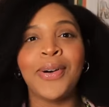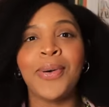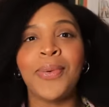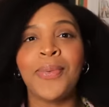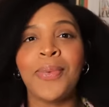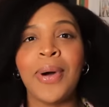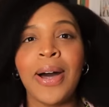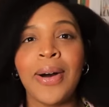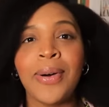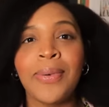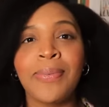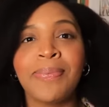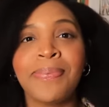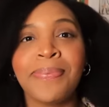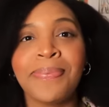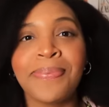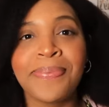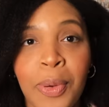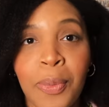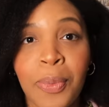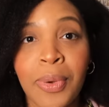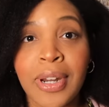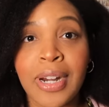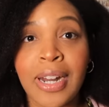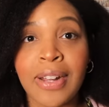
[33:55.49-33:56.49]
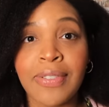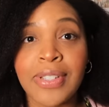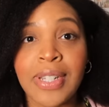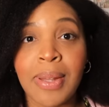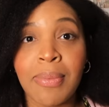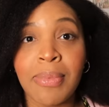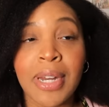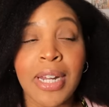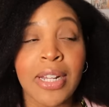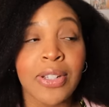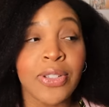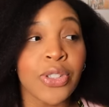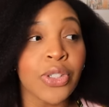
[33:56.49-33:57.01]
Well, we're gonna have
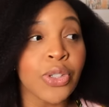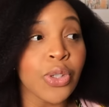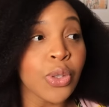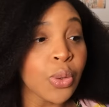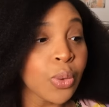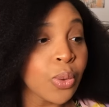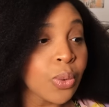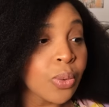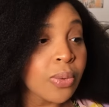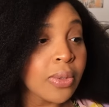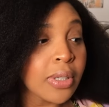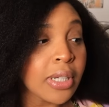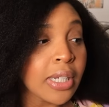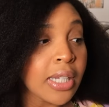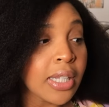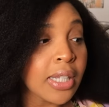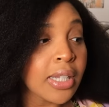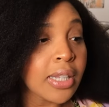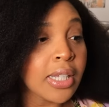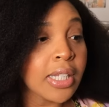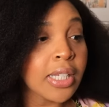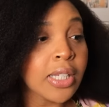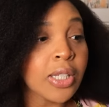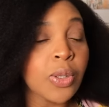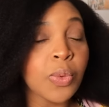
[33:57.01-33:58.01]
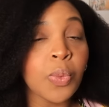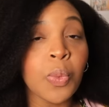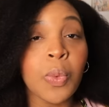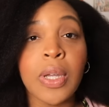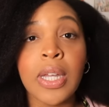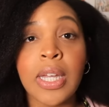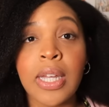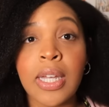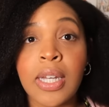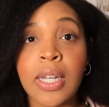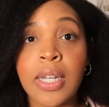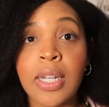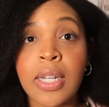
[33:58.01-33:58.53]
something else soon this
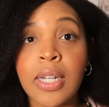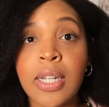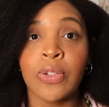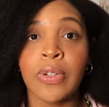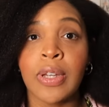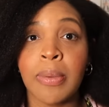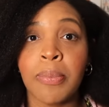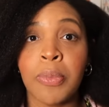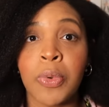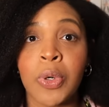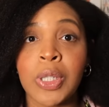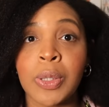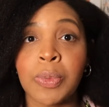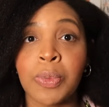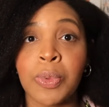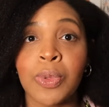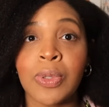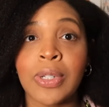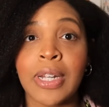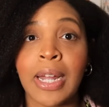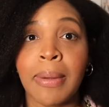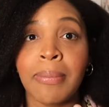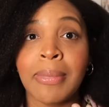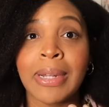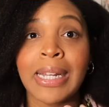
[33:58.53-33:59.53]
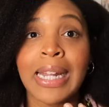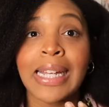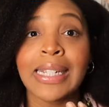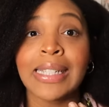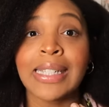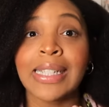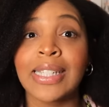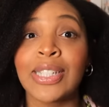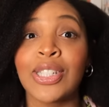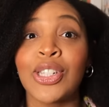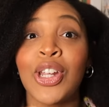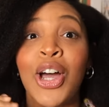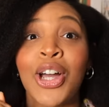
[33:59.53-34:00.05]
week. You'll get more Spooktime
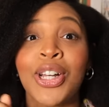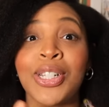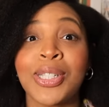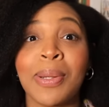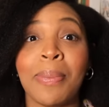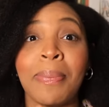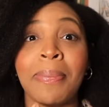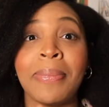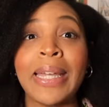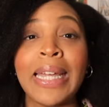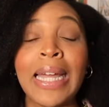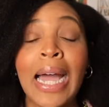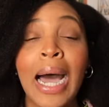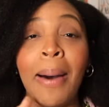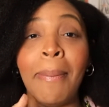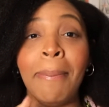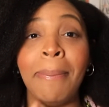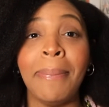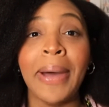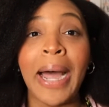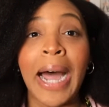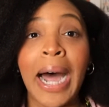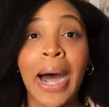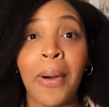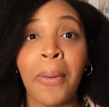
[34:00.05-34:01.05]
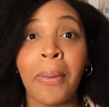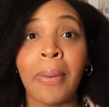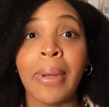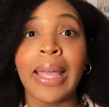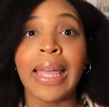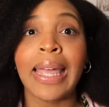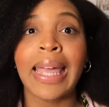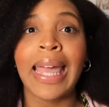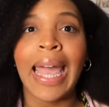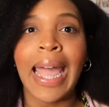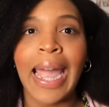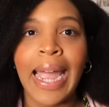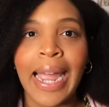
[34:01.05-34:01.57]
classics. Talk to me about
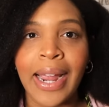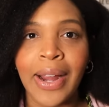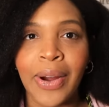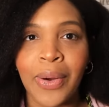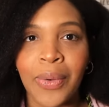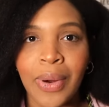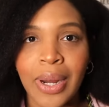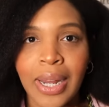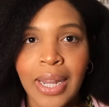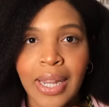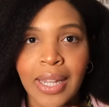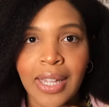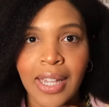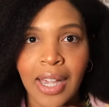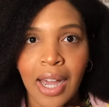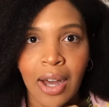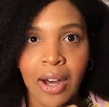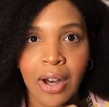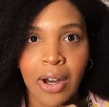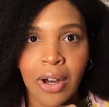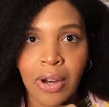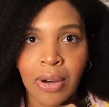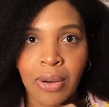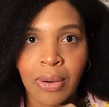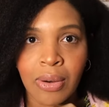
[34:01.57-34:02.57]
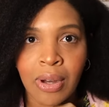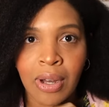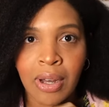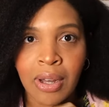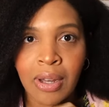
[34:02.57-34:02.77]
Carrie, y'all.